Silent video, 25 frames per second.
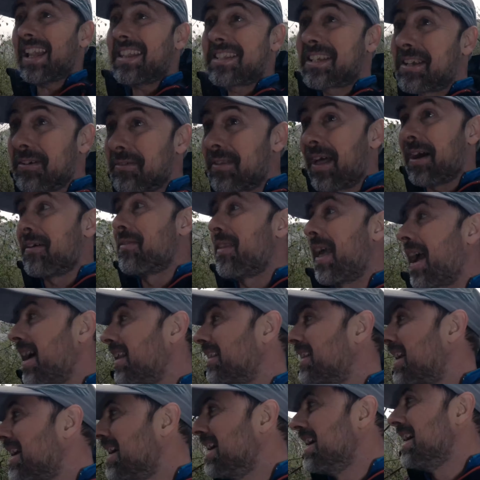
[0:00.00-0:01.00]
Let's go down
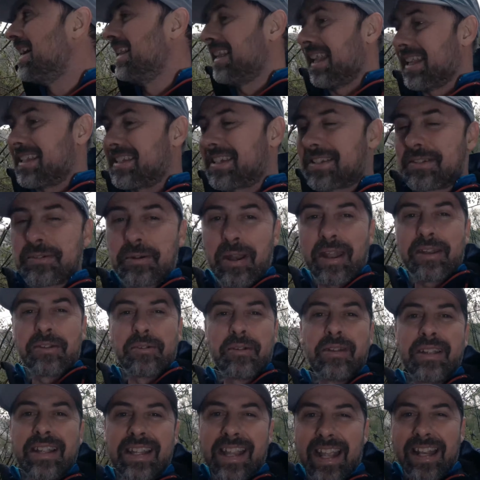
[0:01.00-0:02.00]
there and let's try
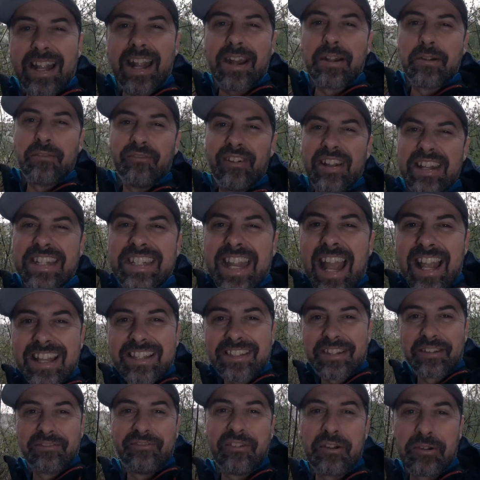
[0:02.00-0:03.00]
to get a
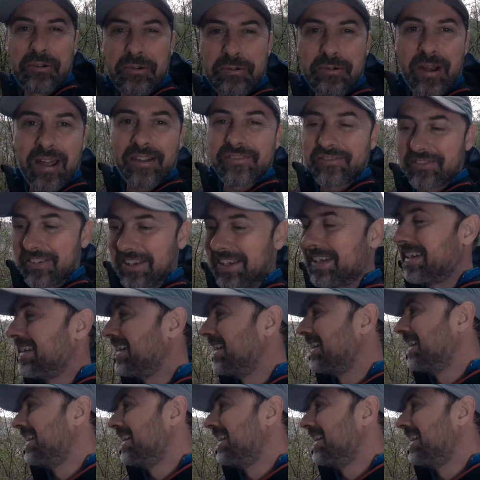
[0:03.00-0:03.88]
fantastic photograph.